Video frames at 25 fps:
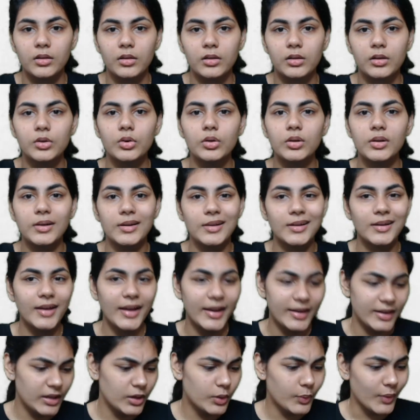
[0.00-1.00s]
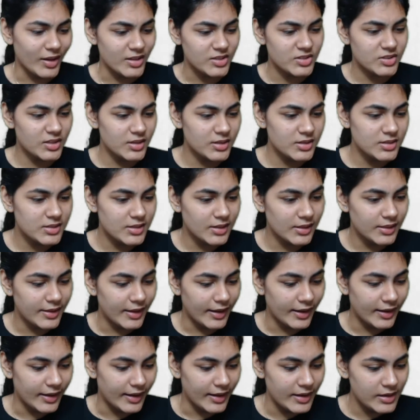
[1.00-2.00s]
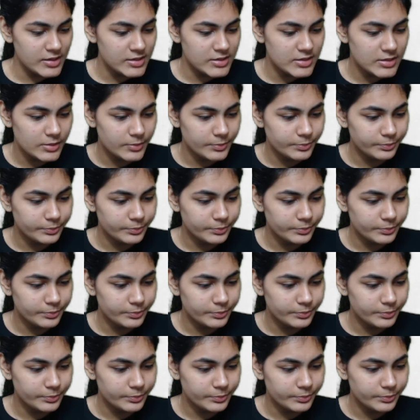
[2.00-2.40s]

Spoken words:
Cool. Any questions till there, guys?